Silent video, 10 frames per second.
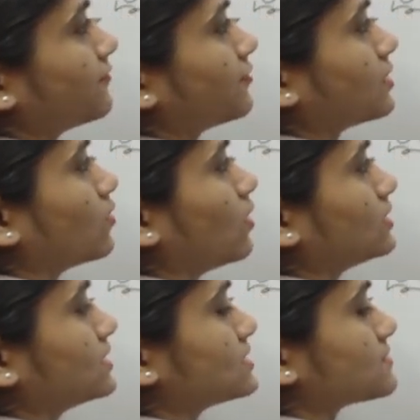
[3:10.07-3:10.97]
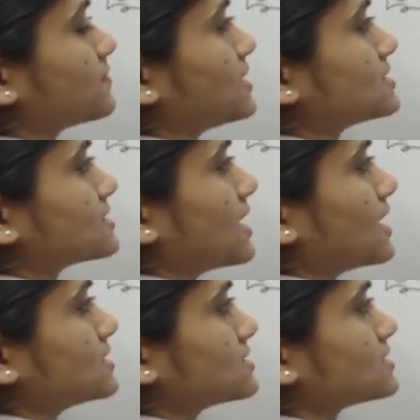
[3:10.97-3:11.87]
We call this space
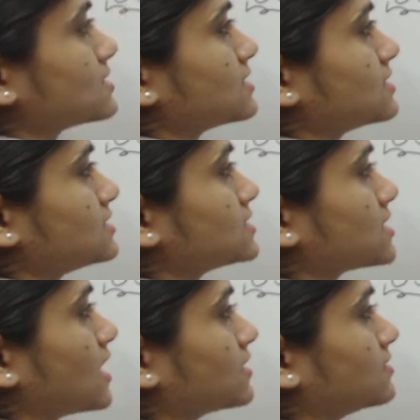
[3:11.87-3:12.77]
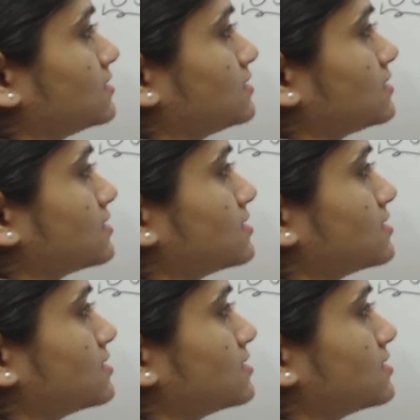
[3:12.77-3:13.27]
as channel